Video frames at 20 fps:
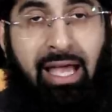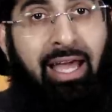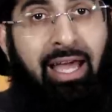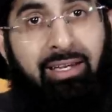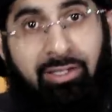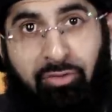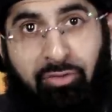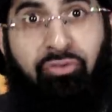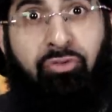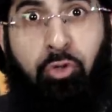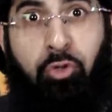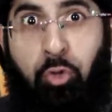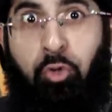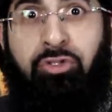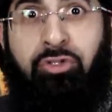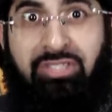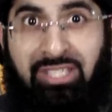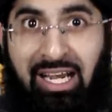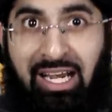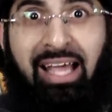And of
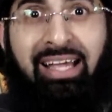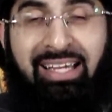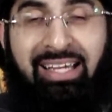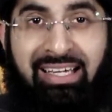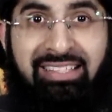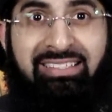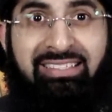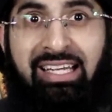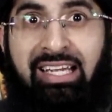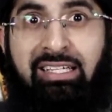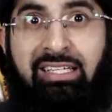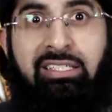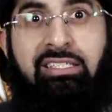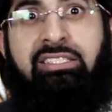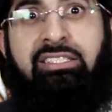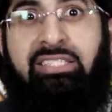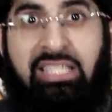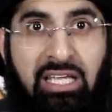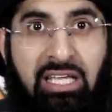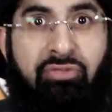course, like I
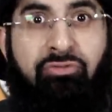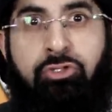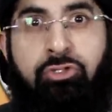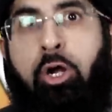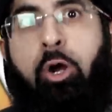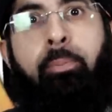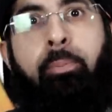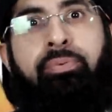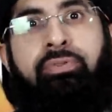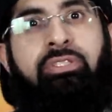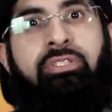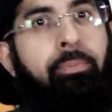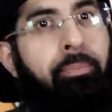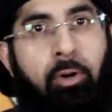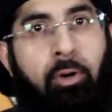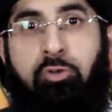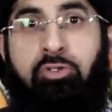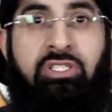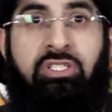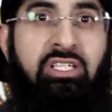said, Steve Jobs
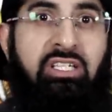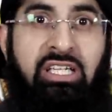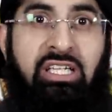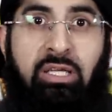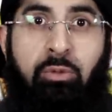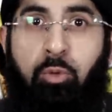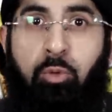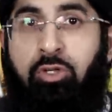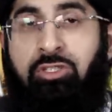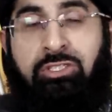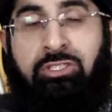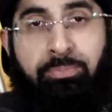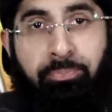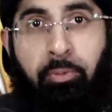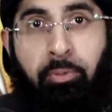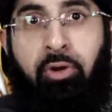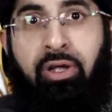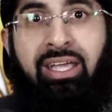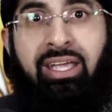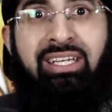supposedly was
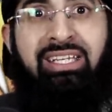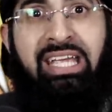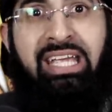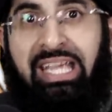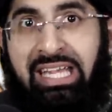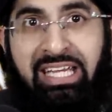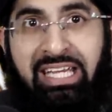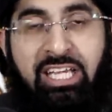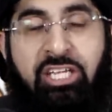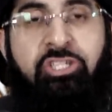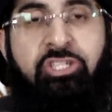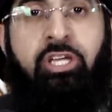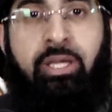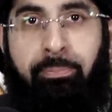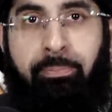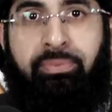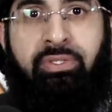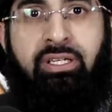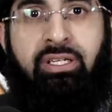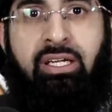spotted in
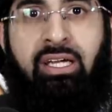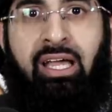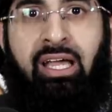Egypt.